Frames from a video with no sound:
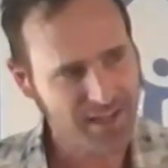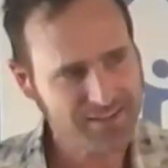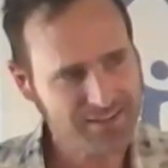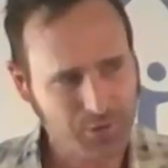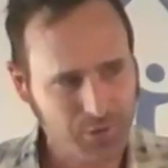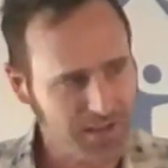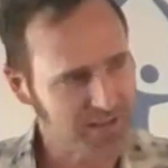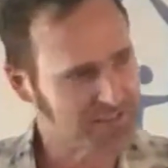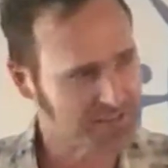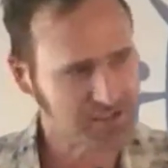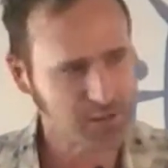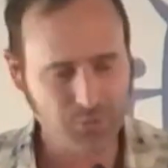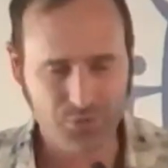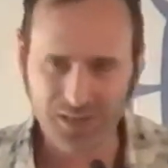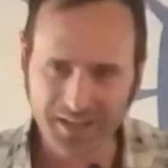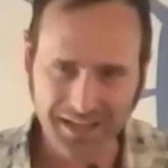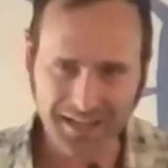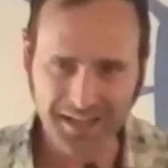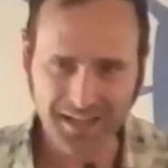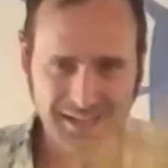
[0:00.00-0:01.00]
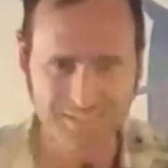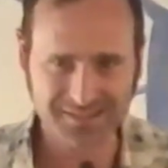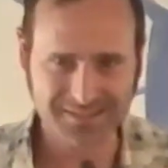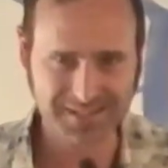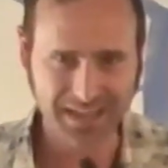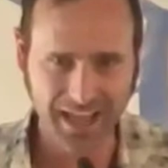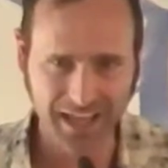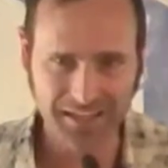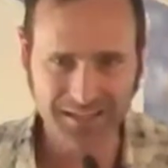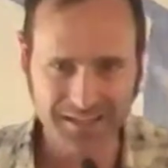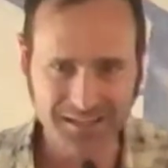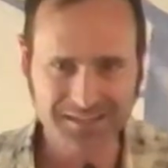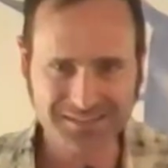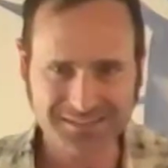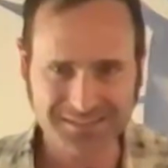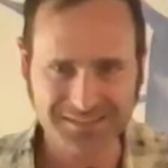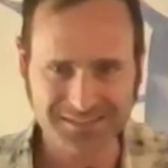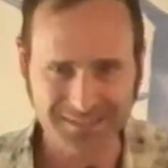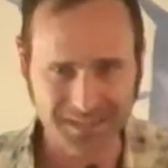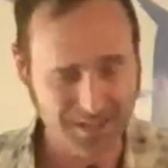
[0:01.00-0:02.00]
and that's how I deal with any kind of
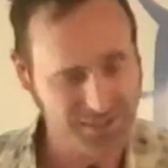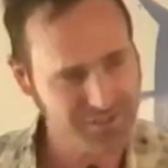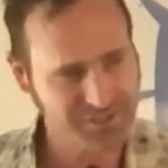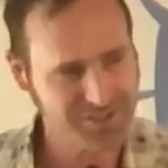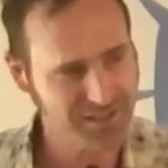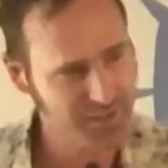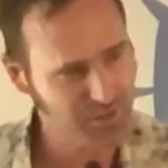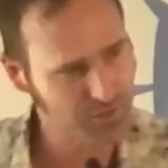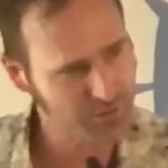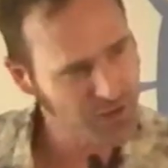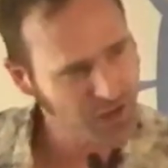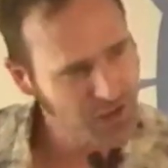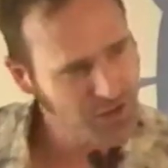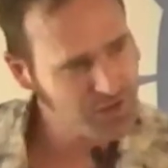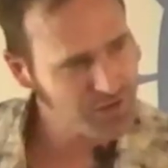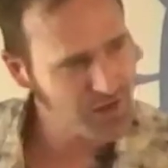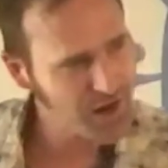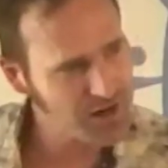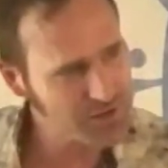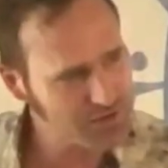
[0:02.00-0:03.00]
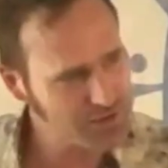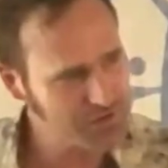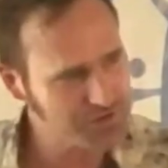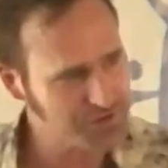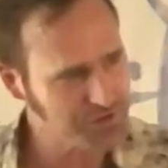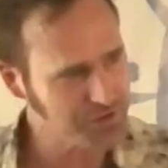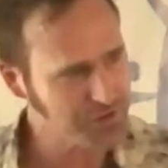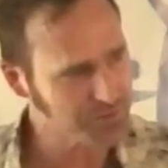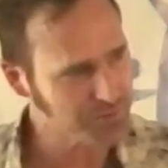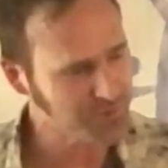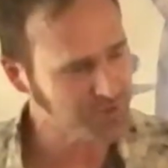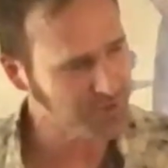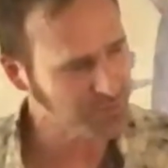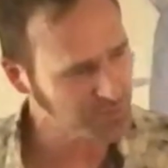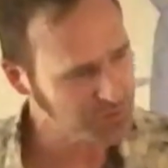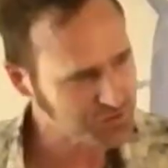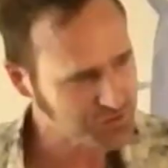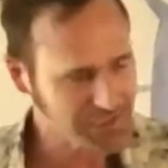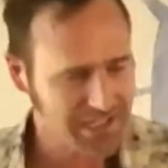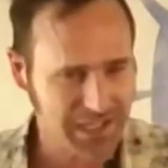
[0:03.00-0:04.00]
sadness. And as the doctors learned when
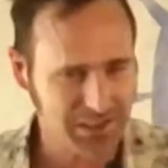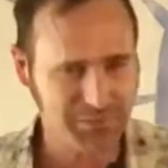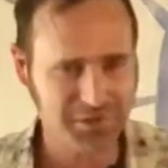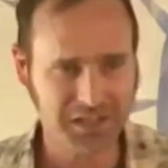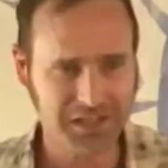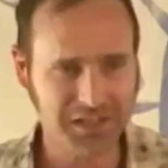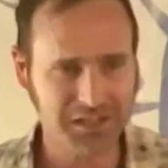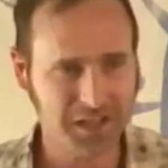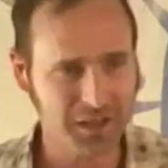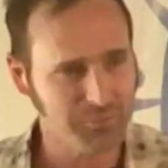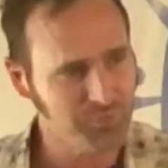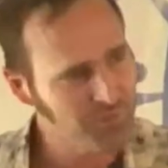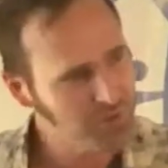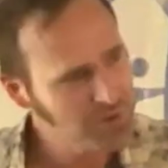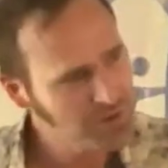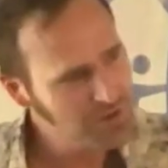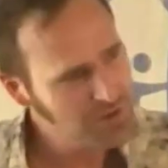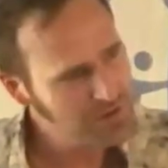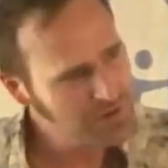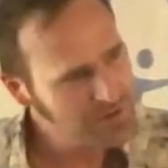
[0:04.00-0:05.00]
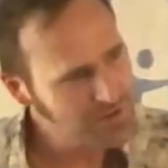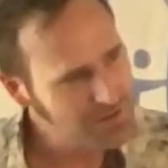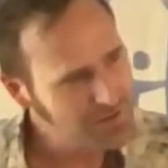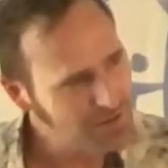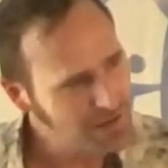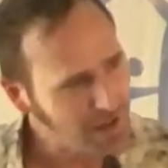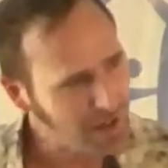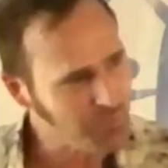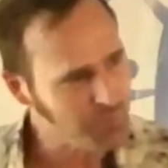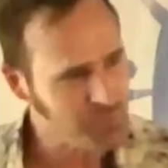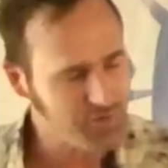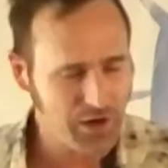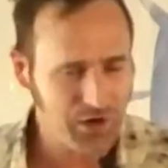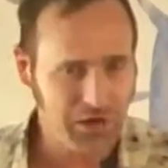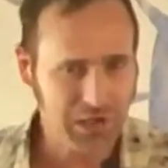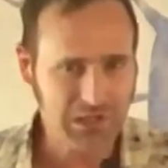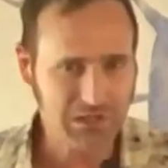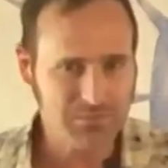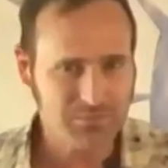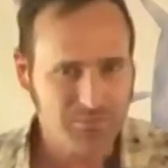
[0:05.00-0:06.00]
they were treating me, I'm
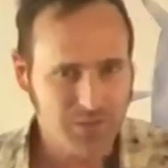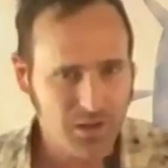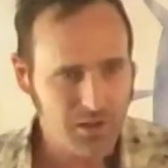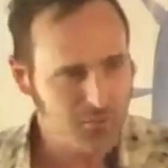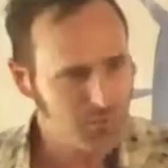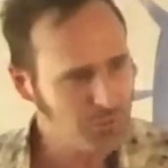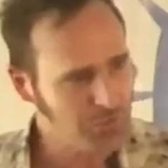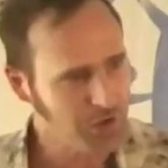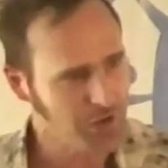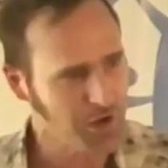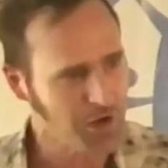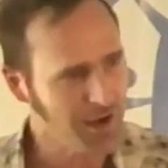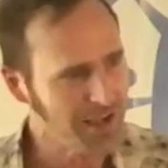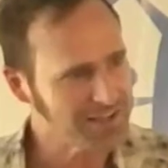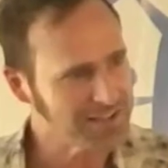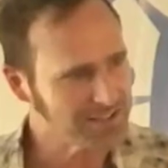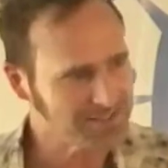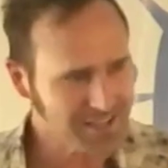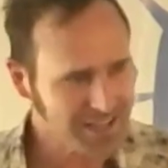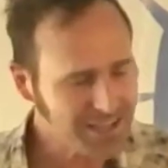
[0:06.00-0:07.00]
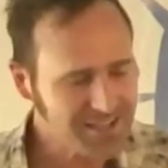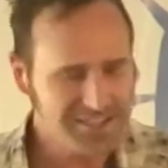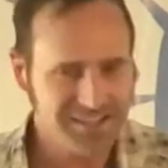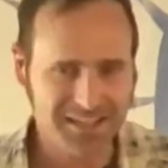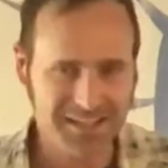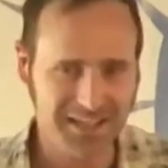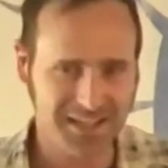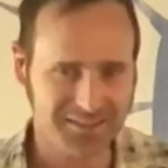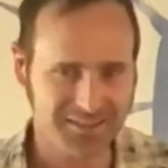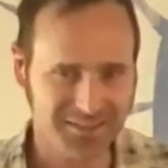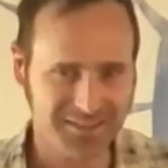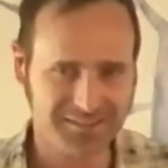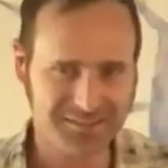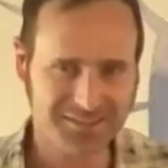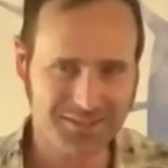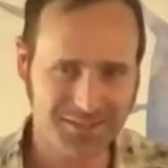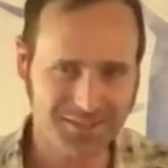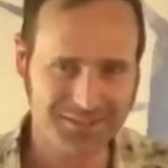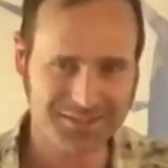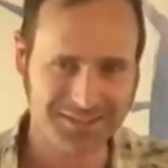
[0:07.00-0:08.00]
very, I just can't take anything
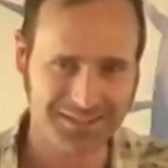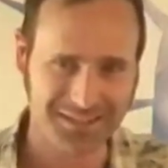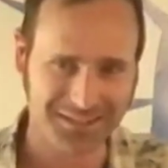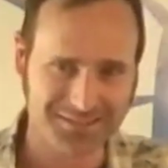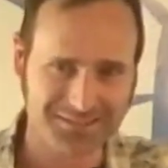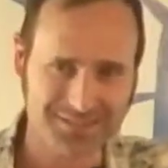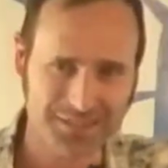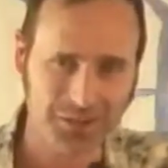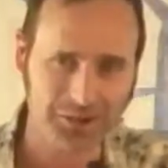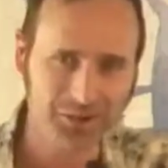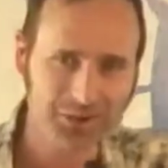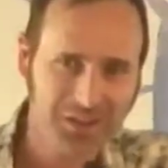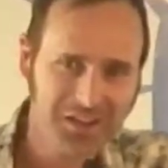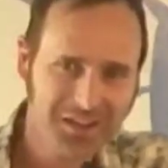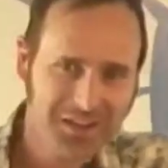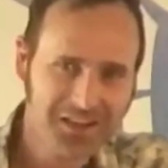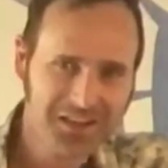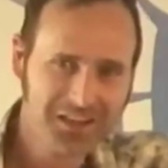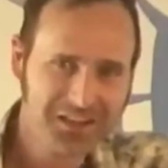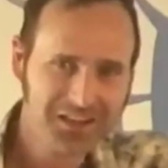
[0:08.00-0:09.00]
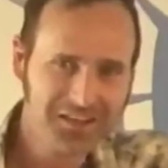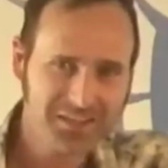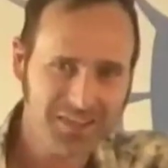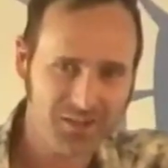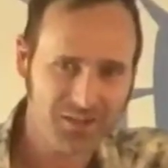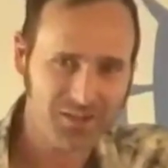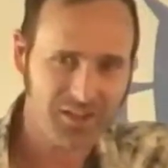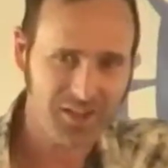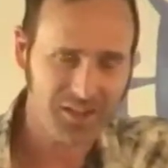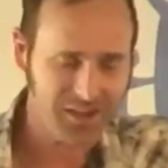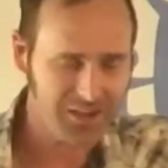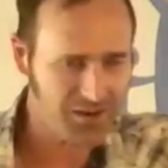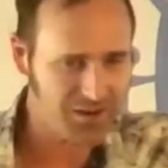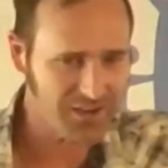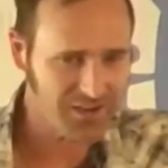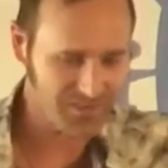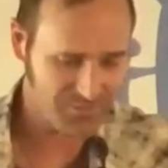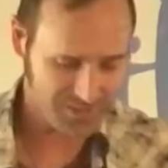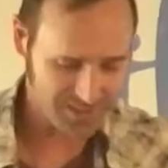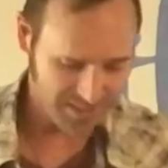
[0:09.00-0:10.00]
seriously. So they're like,
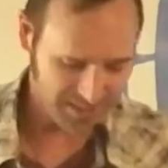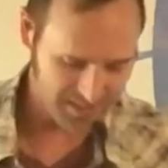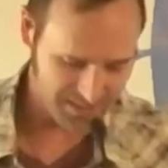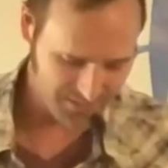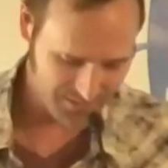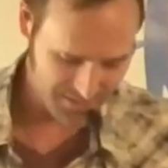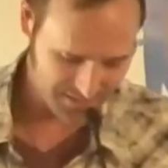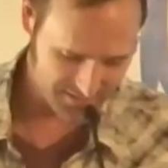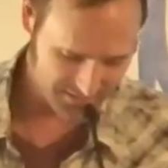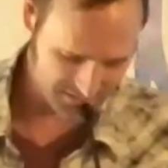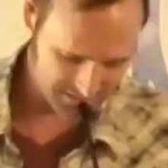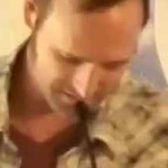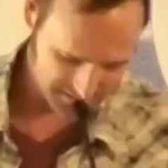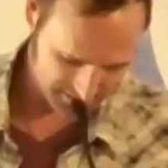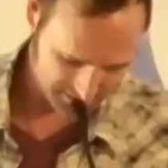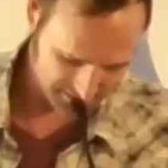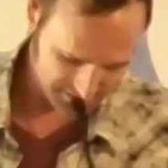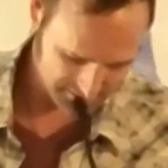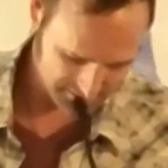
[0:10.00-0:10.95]
all right, I gotta go in and talk